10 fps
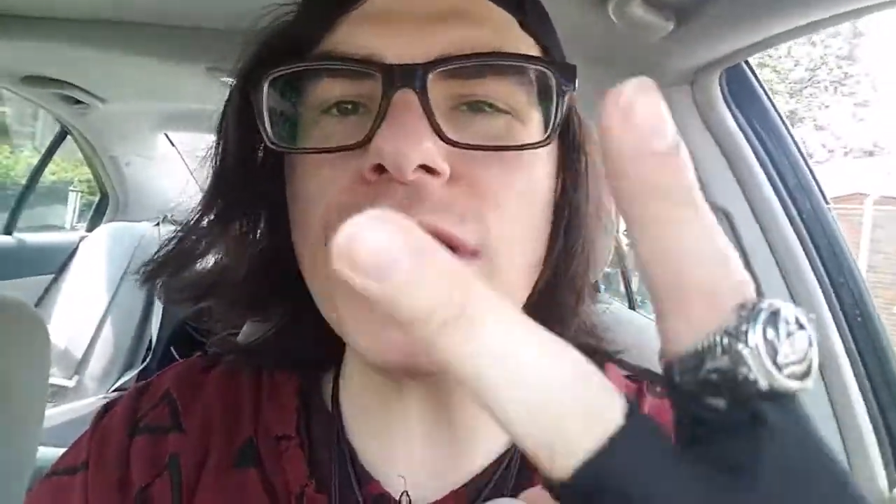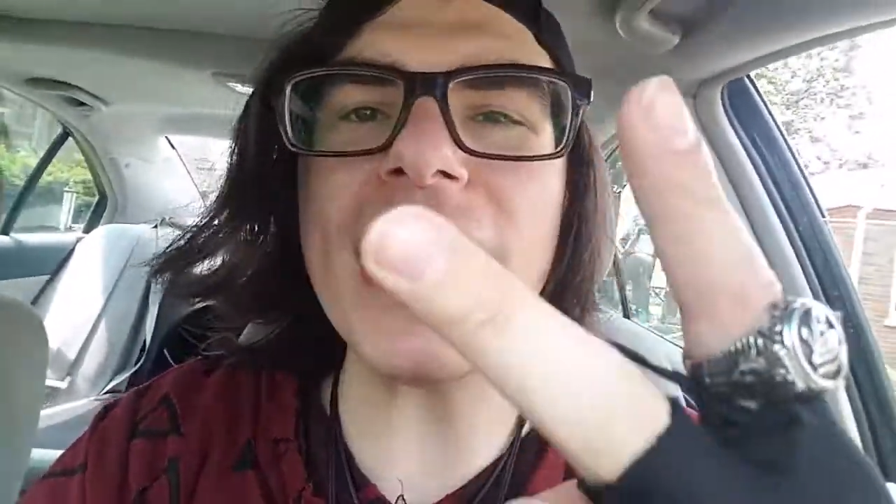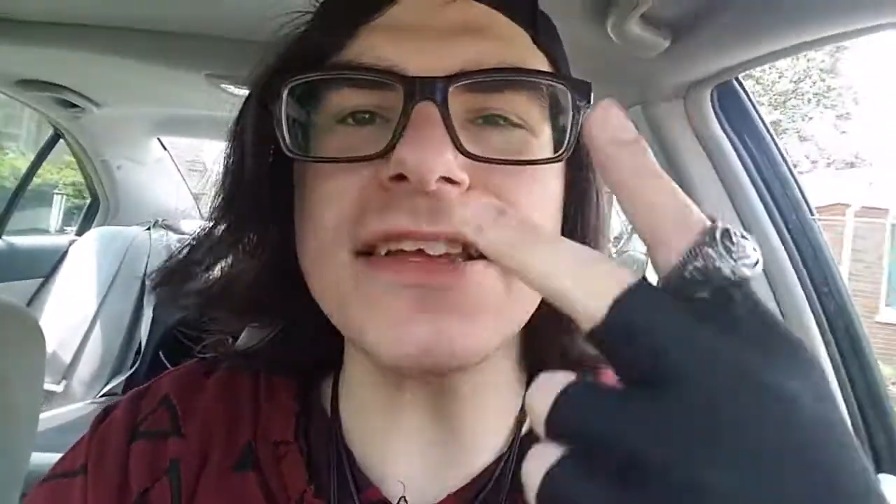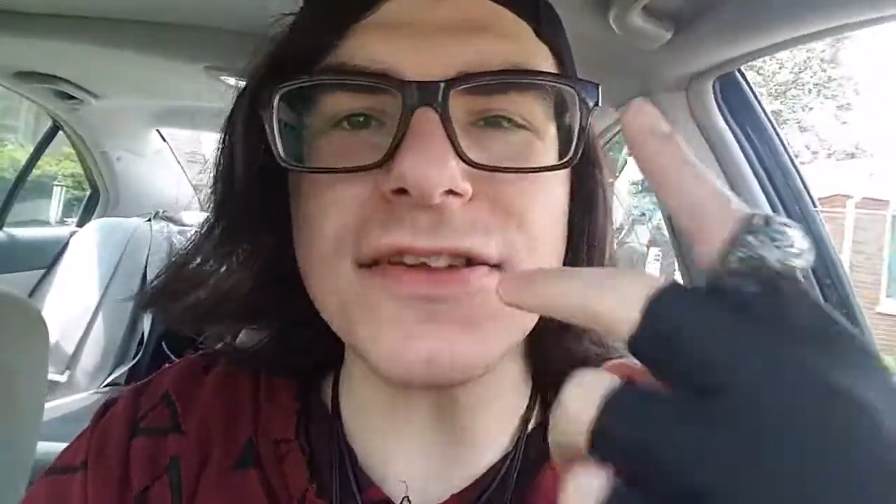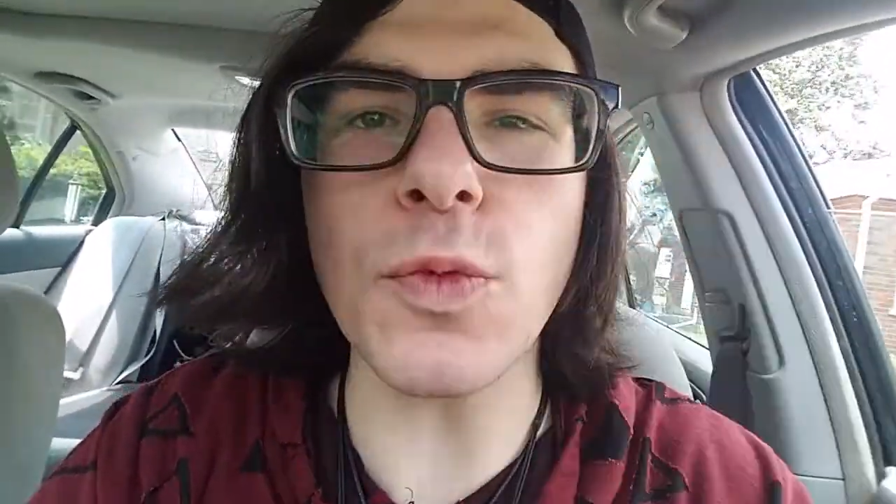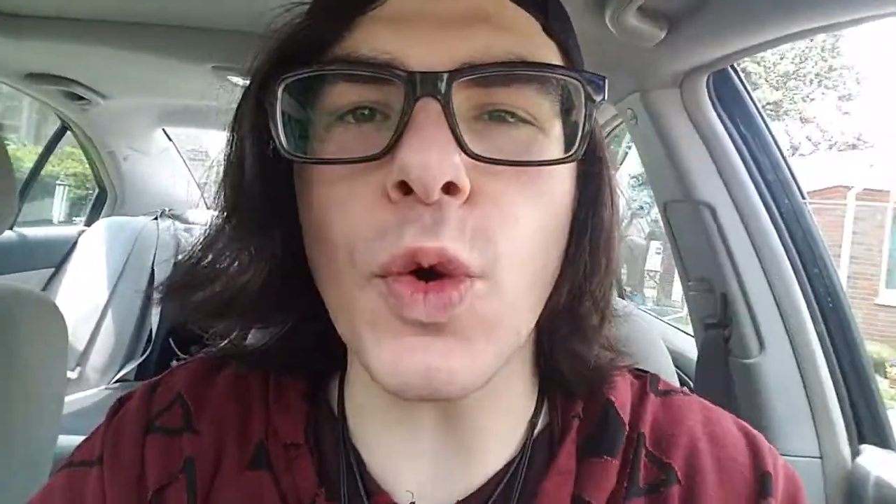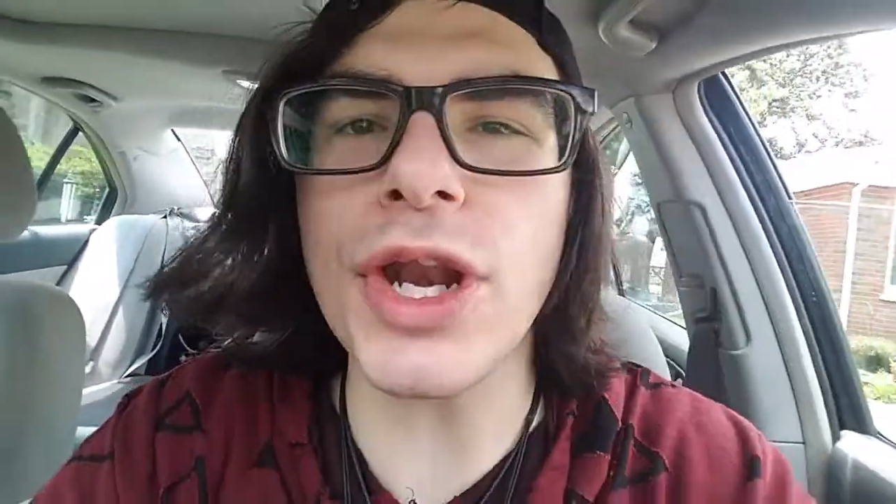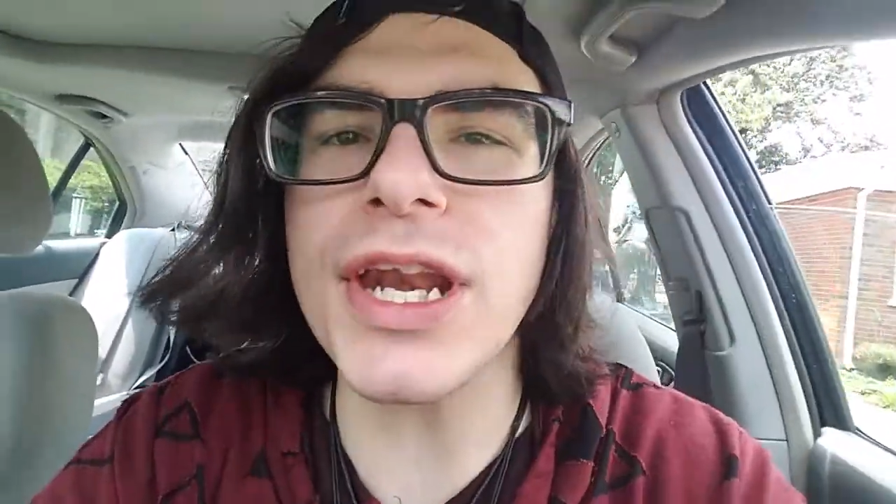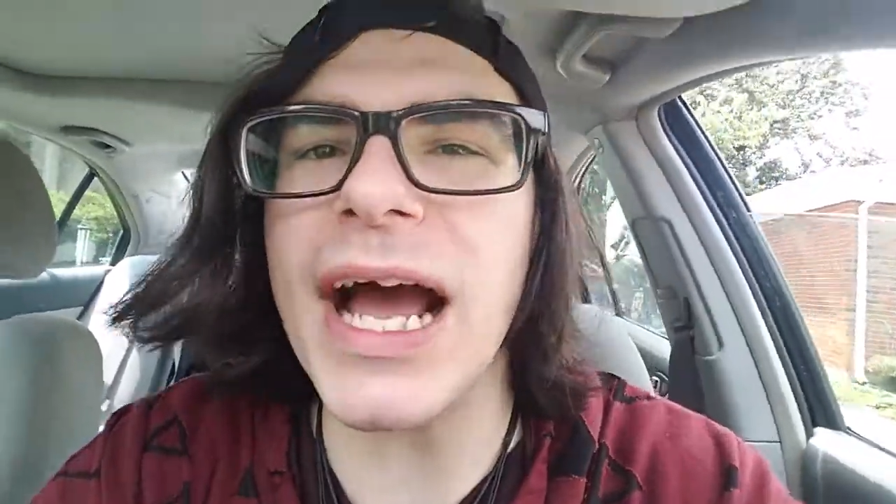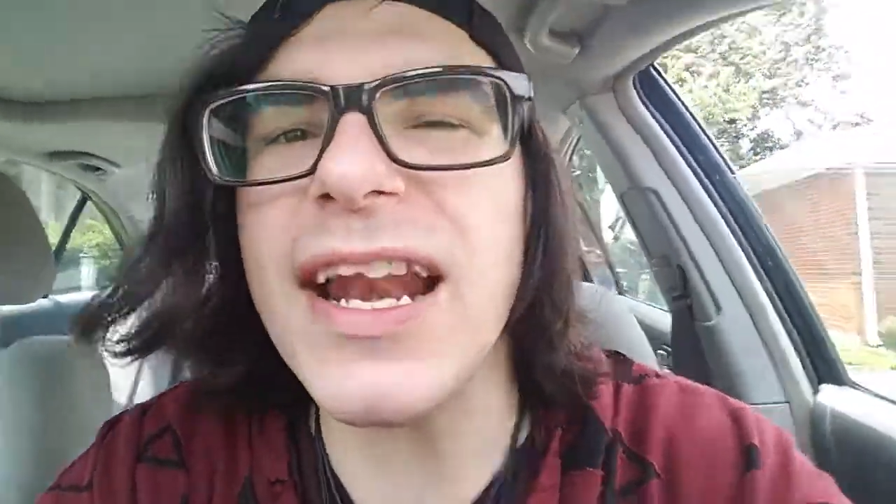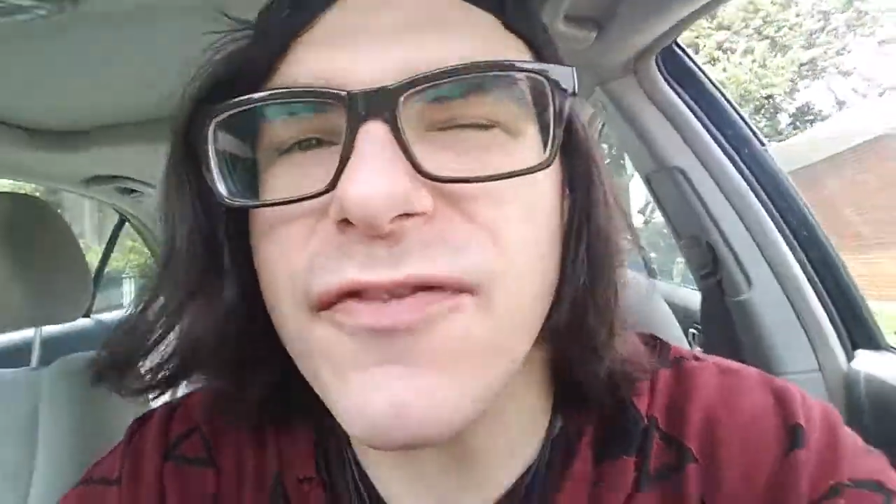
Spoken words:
days and one night of